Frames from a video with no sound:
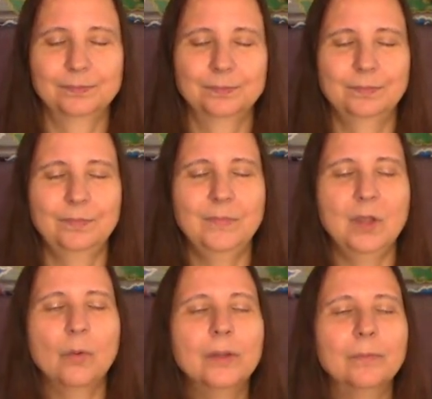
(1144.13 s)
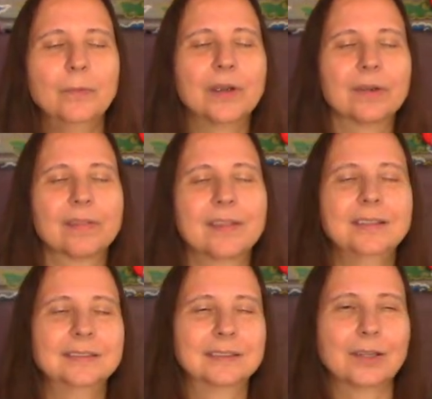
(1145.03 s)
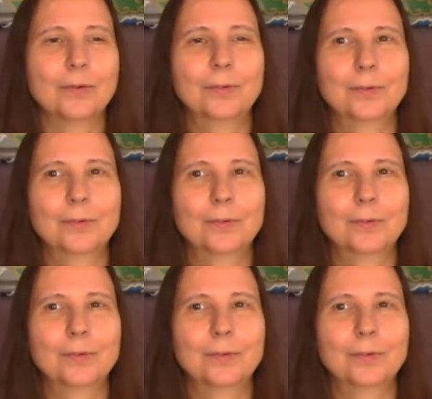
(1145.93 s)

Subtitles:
knowing where things go